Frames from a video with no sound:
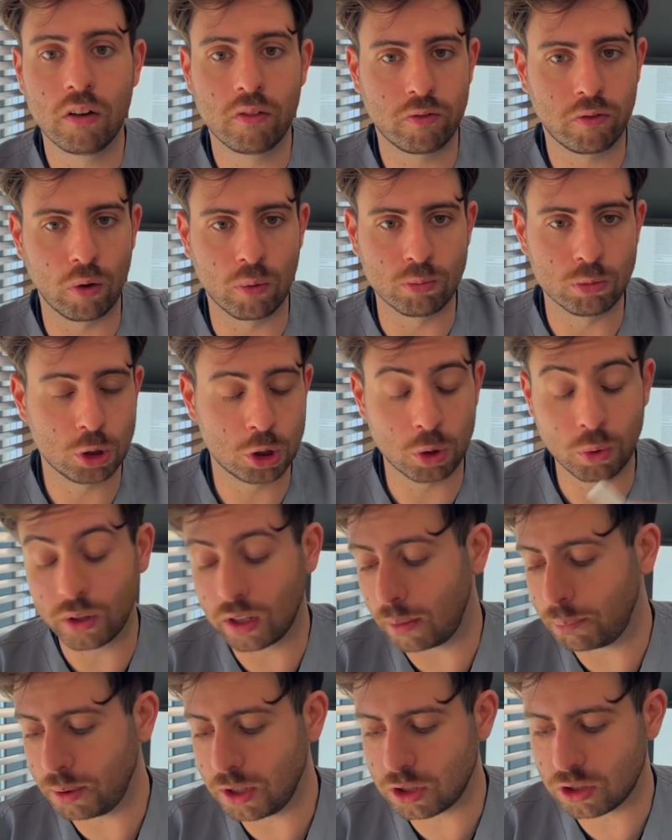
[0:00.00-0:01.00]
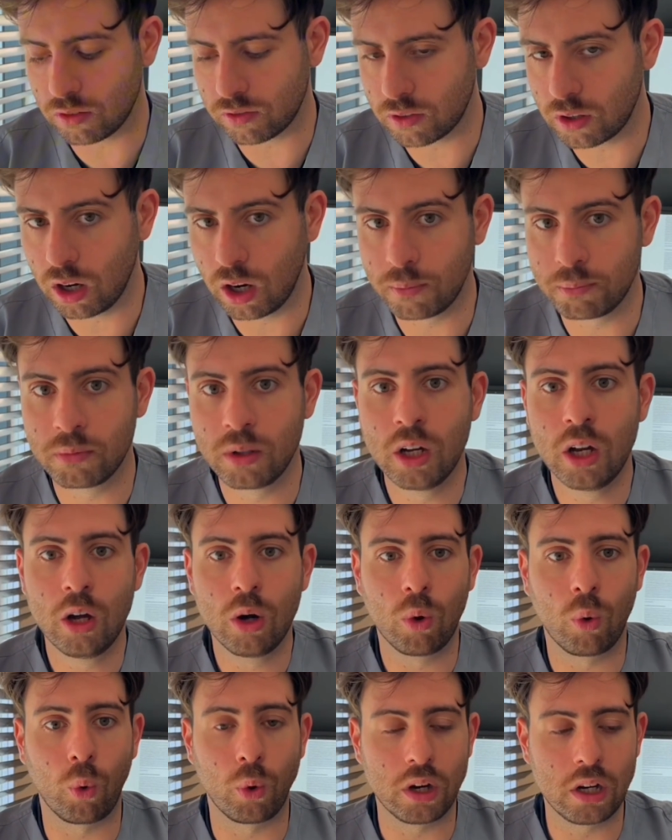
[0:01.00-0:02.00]
from chewing a piece of gum
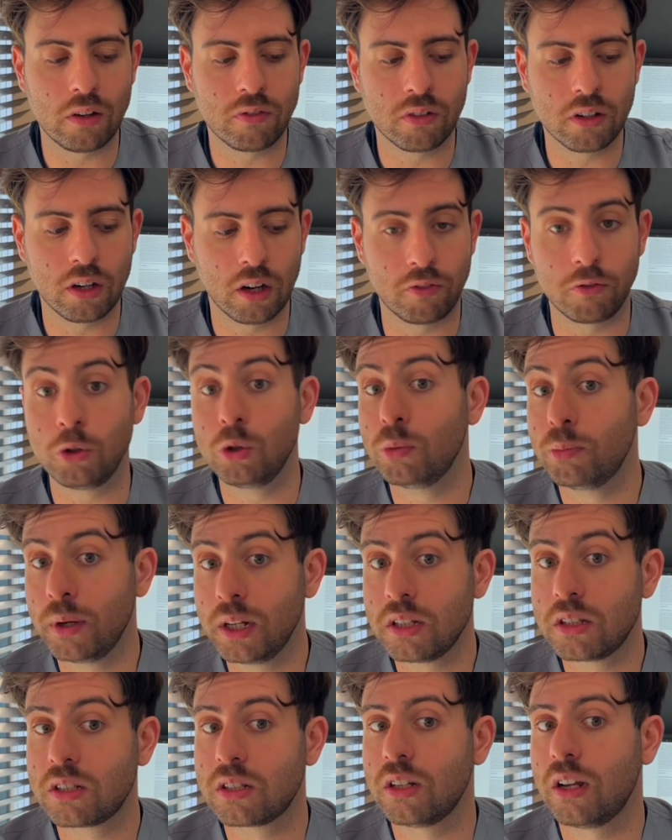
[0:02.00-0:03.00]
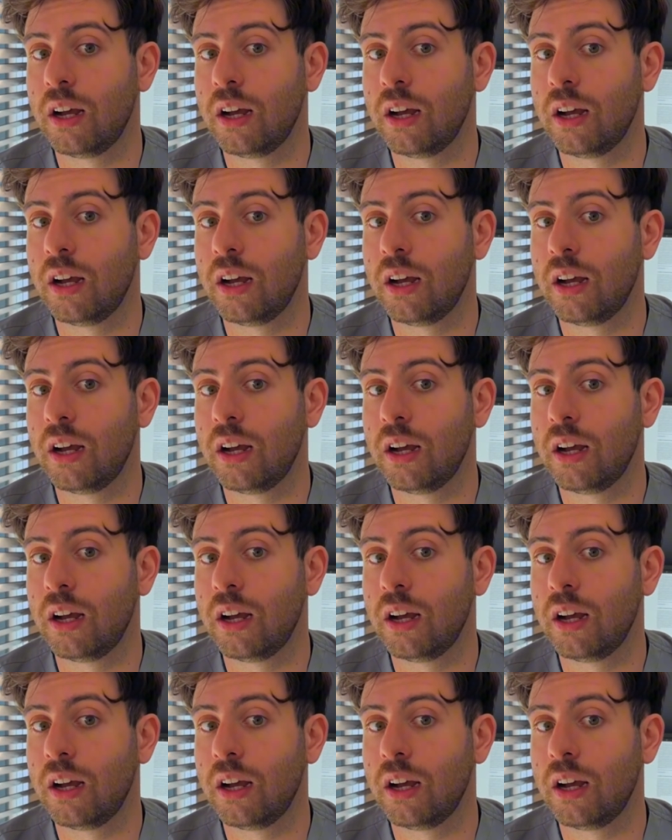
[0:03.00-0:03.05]
or even a few mints.